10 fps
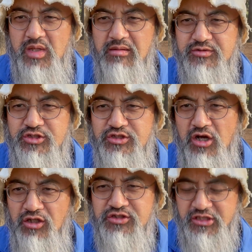
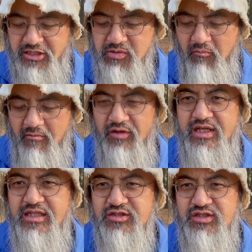saucy on
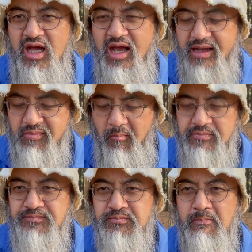the inside.
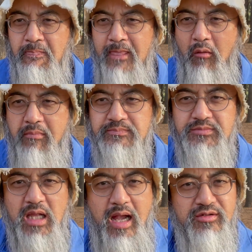
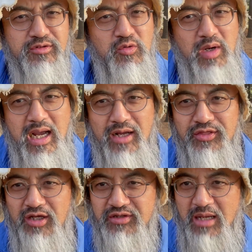I don't know why I
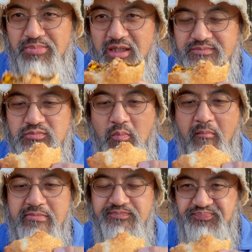thought that, but
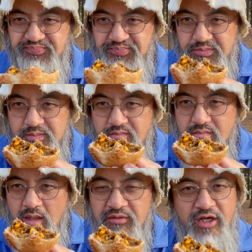
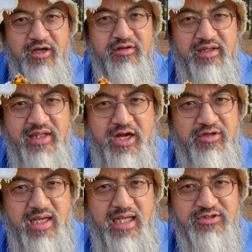they are
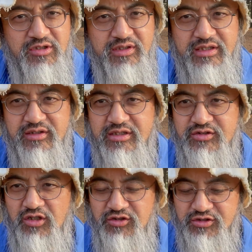not. So the
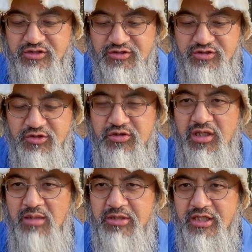salsas do
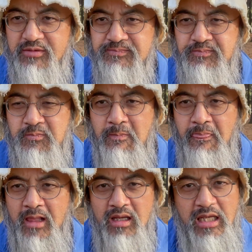come in
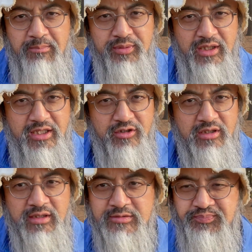and play
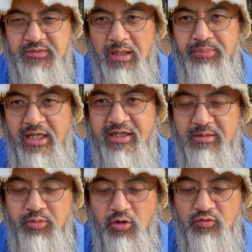an
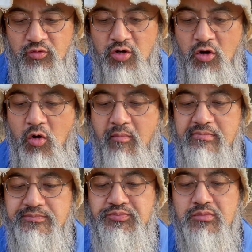important role.
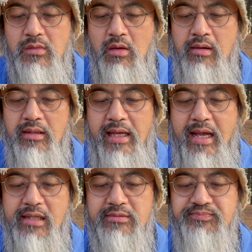
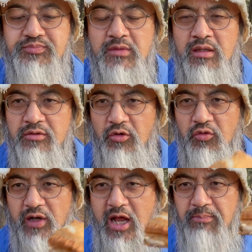And the
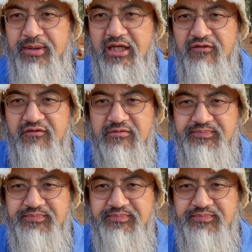ground beef,